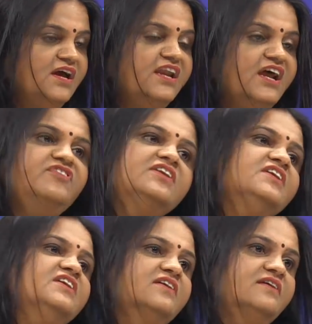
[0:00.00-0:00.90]
And after a
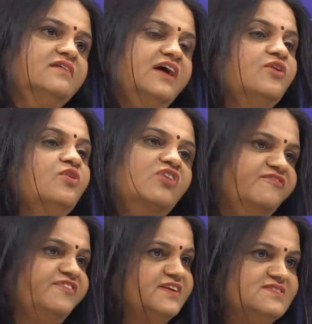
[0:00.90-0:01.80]
year, I got
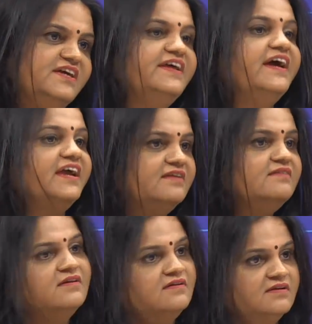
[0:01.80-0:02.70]
confidence that I
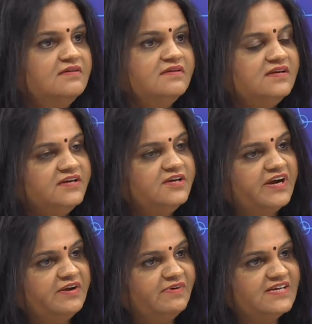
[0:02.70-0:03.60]
can give
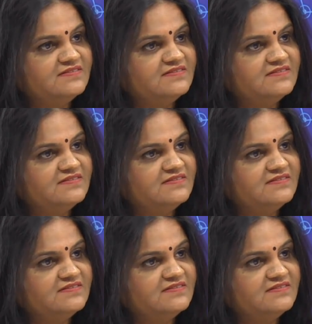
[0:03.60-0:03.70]
advice.